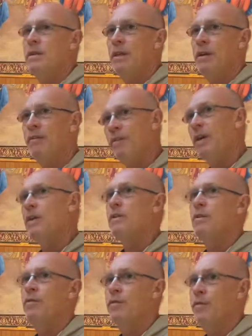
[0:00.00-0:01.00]
the
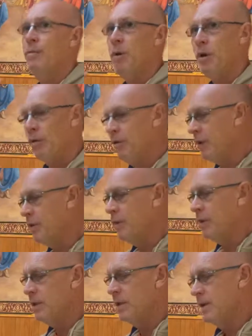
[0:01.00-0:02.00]
effects of the mode of
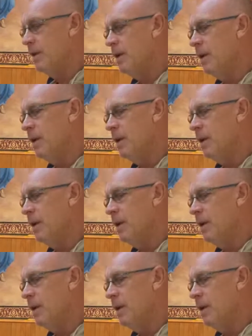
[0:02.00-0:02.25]
ignorance.